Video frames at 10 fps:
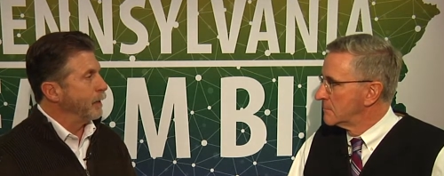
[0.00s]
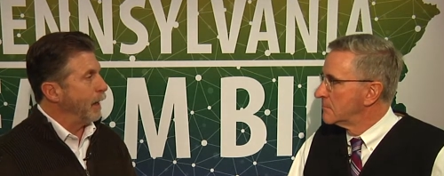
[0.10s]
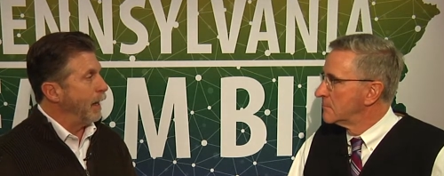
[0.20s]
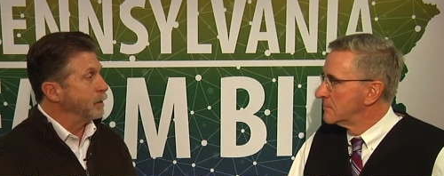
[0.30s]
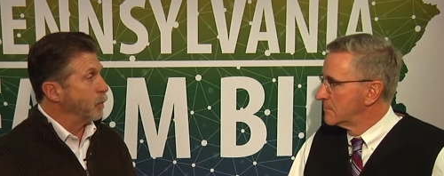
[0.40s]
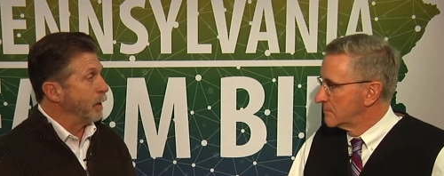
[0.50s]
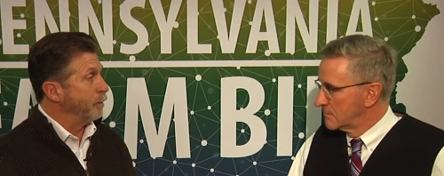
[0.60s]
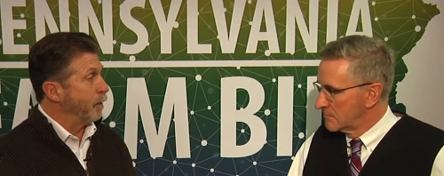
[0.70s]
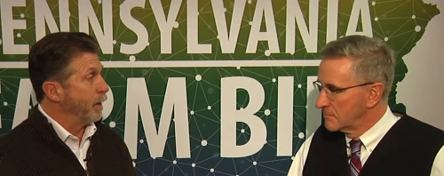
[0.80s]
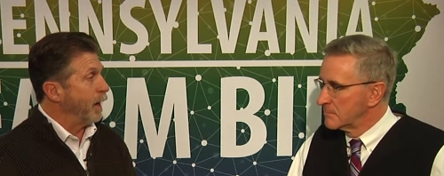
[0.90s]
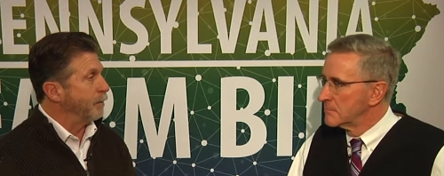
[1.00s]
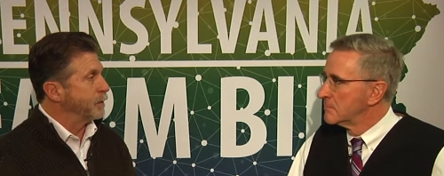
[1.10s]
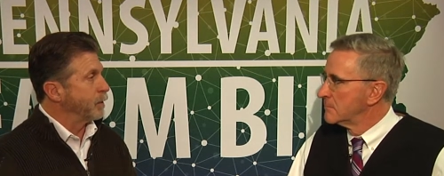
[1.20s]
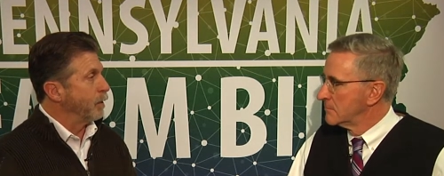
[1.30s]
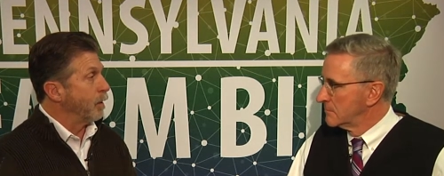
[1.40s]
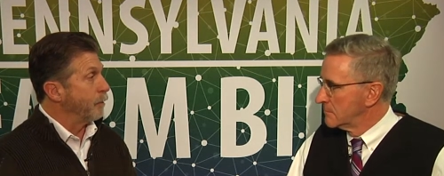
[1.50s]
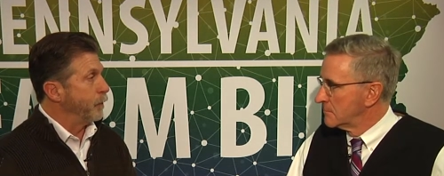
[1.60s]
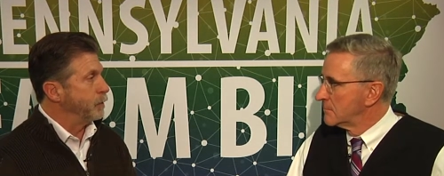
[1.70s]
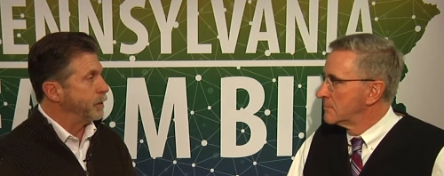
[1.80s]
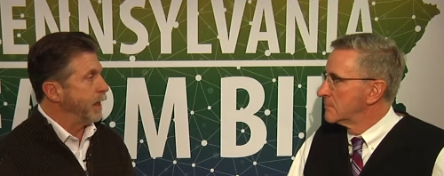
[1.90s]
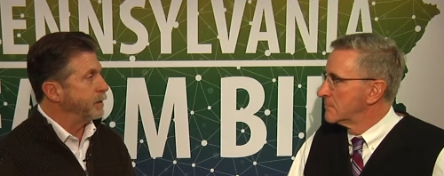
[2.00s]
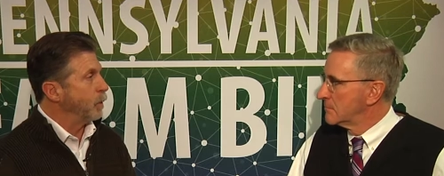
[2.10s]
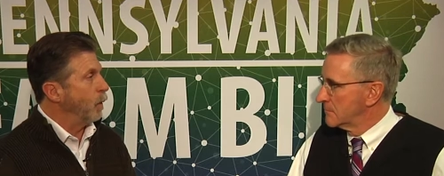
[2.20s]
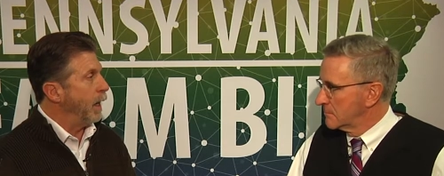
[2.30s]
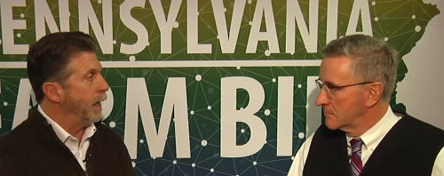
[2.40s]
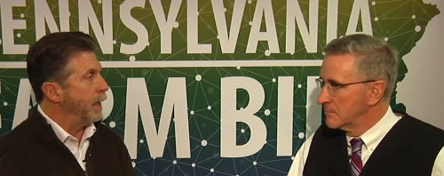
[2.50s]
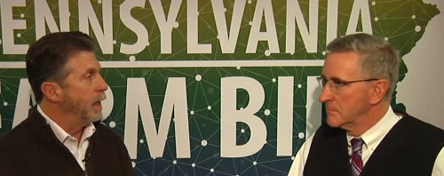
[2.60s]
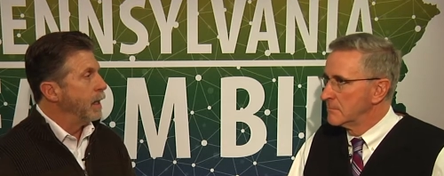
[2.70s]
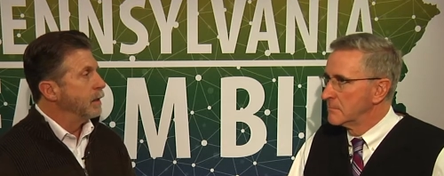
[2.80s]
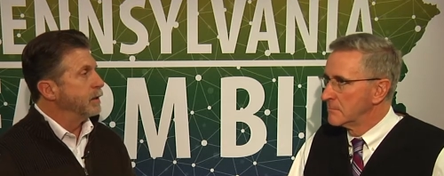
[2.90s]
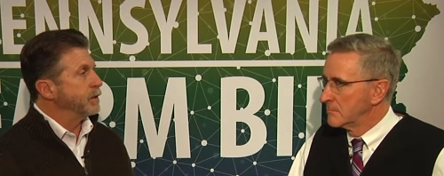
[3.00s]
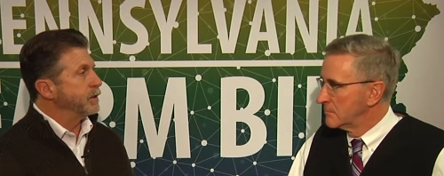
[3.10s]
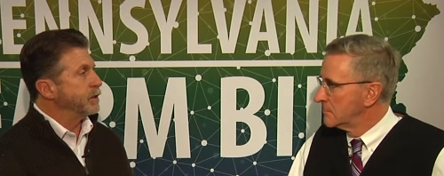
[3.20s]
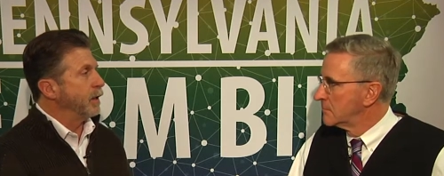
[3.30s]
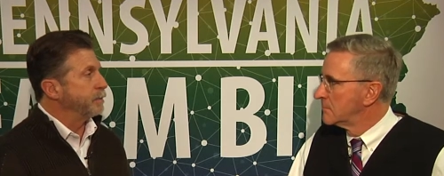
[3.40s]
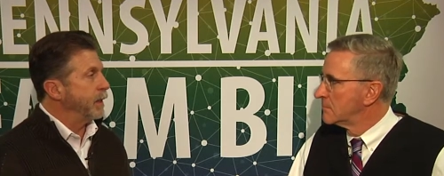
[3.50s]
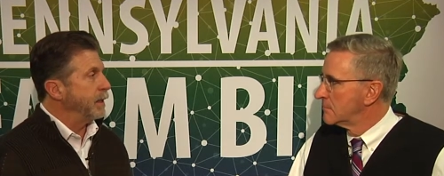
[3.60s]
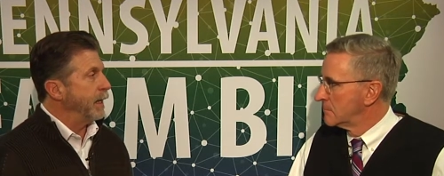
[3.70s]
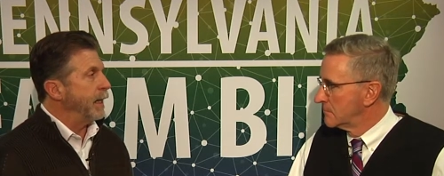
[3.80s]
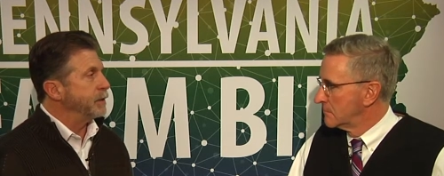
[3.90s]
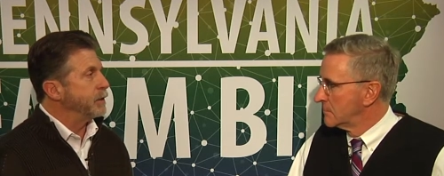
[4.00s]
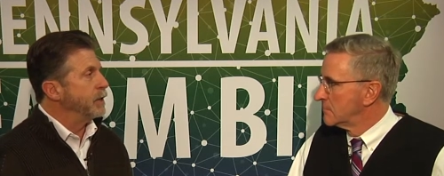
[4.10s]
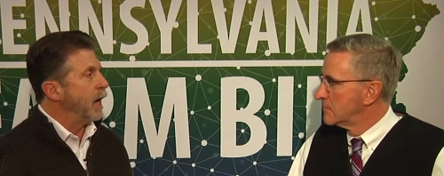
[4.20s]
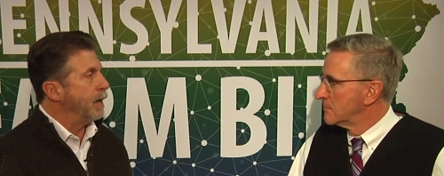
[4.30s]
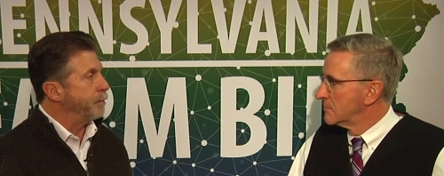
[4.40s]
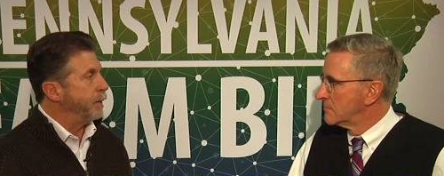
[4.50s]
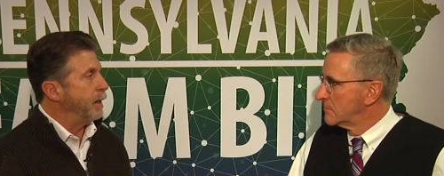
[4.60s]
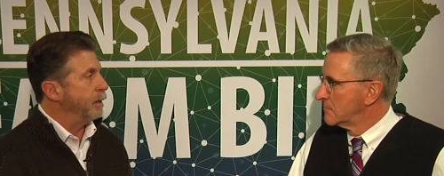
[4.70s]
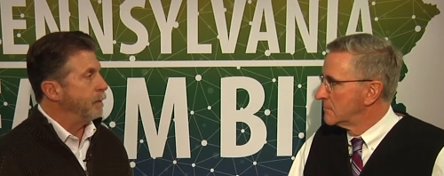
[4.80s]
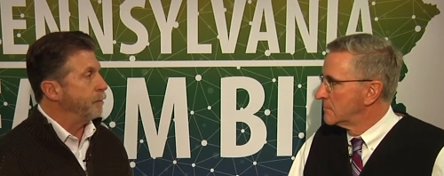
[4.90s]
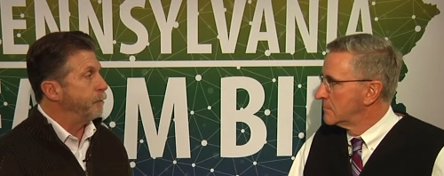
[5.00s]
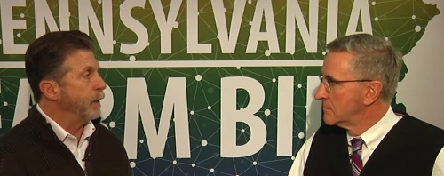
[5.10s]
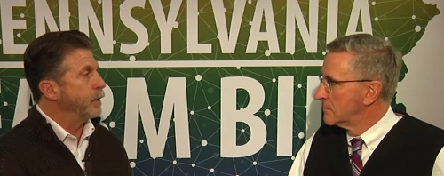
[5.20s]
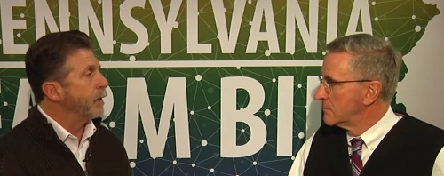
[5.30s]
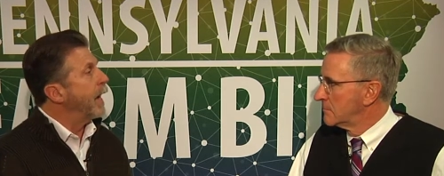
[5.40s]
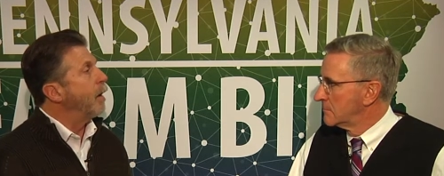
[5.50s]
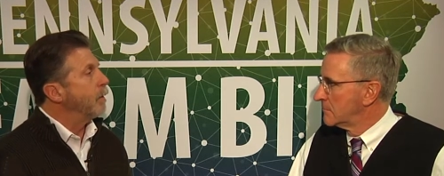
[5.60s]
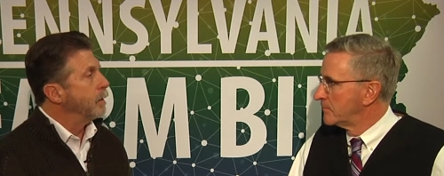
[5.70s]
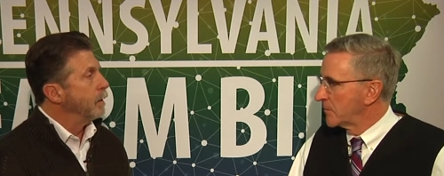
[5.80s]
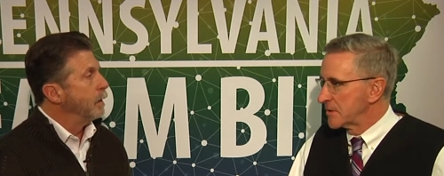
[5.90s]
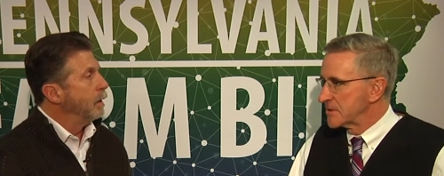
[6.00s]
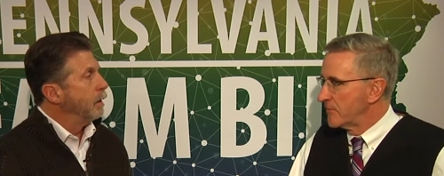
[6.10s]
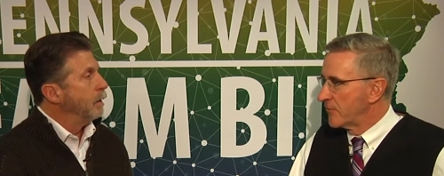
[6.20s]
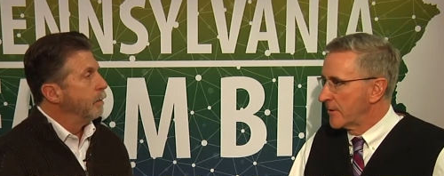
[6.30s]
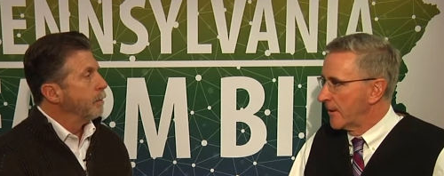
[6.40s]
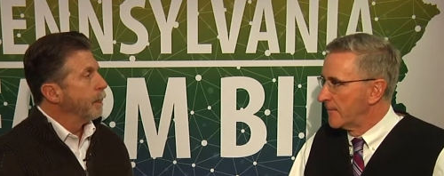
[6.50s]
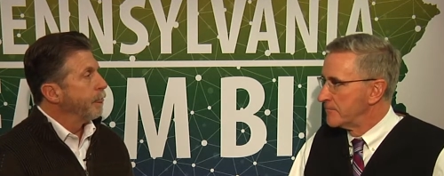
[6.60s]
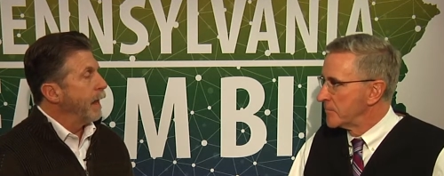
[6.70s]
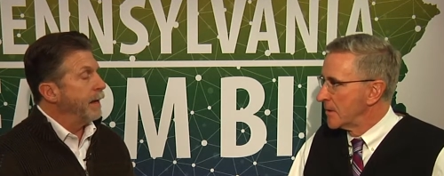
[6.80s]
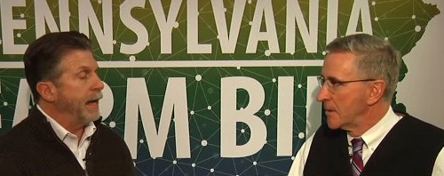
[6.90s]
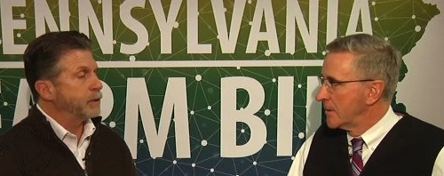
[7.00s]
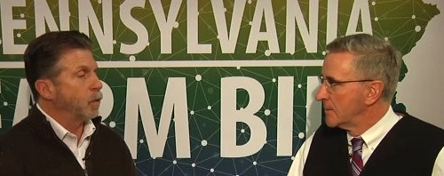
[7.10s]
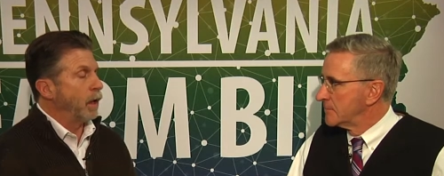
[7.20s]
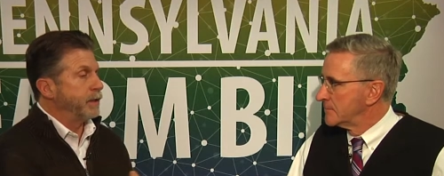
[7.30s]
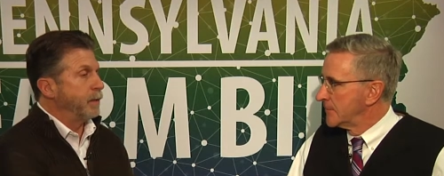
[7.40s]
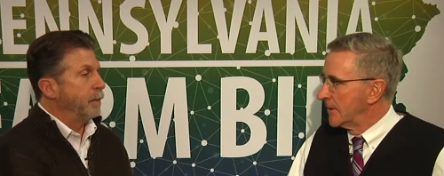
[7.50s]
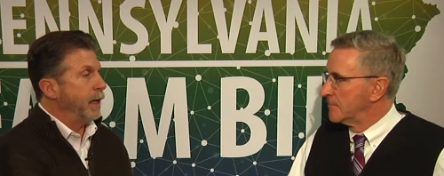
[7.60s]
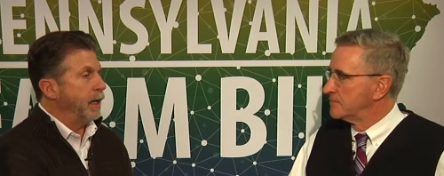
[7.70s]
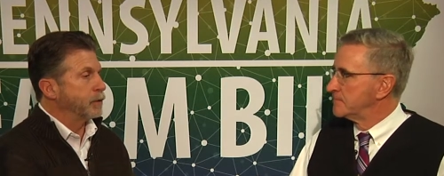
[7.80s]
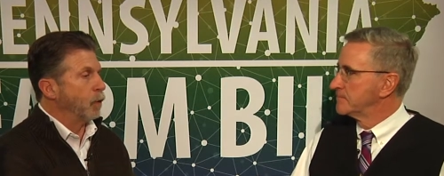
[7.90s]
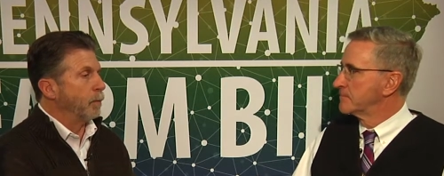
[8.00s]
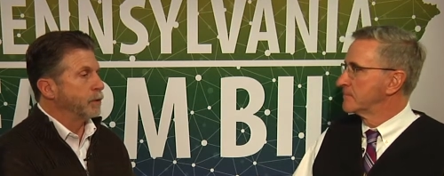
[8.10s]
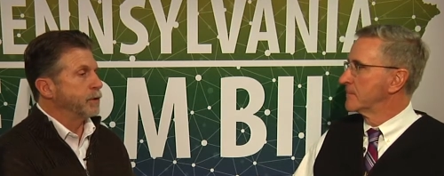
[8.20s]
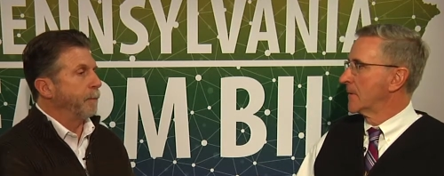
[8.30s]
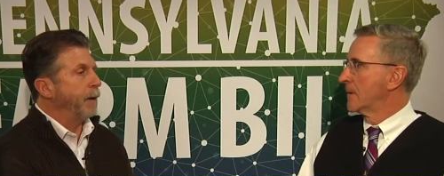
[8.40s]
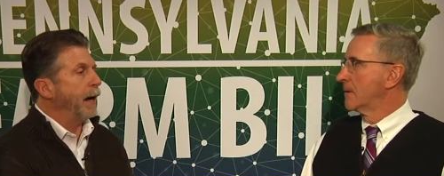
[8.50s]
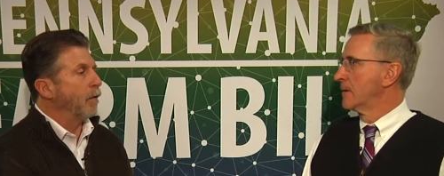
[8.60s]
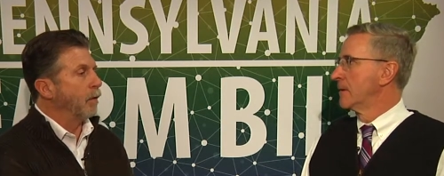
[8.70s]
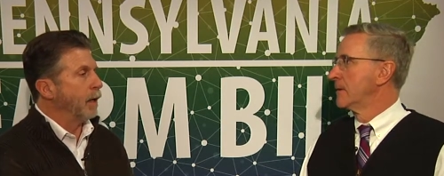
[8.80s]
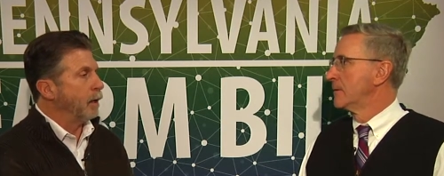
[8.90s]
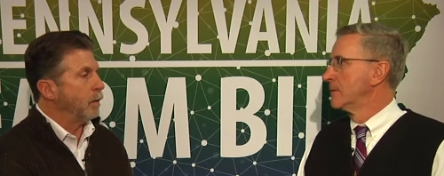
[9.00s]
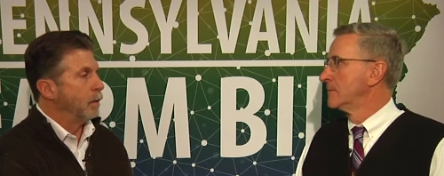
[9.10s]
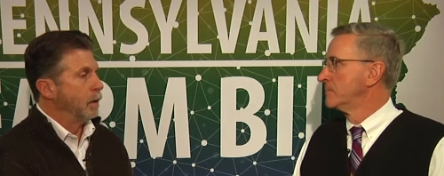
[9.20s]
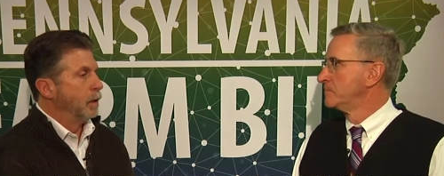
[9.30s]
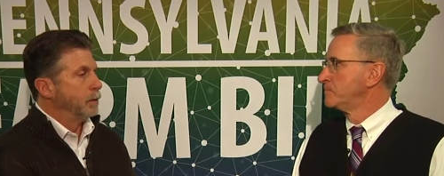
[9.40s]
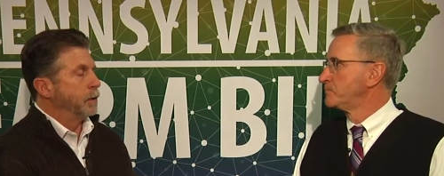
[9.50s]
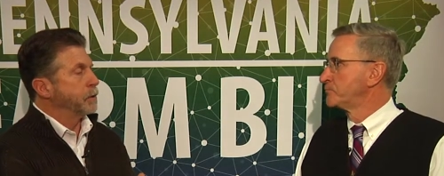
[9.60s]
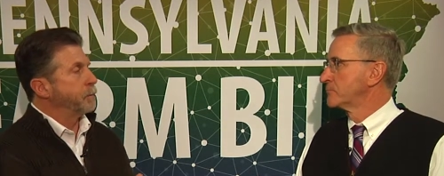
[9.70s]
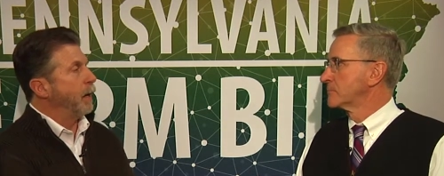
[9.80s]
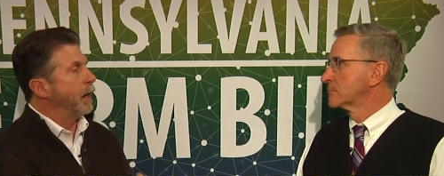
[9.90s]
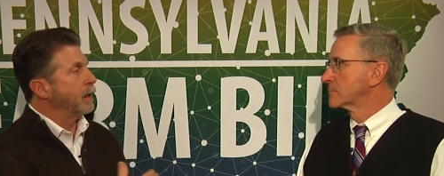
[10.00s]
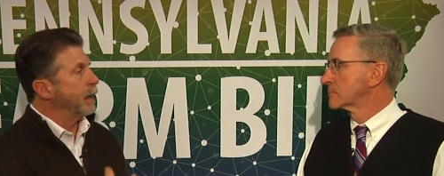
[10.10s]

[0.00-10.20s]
Speaker 1: as we very obviously are a few states away, this is something that has not been figured out.
Speaker 2: It's not figured out.
Speaker 1: And that's why, to me, it's almost a parallel to the spotted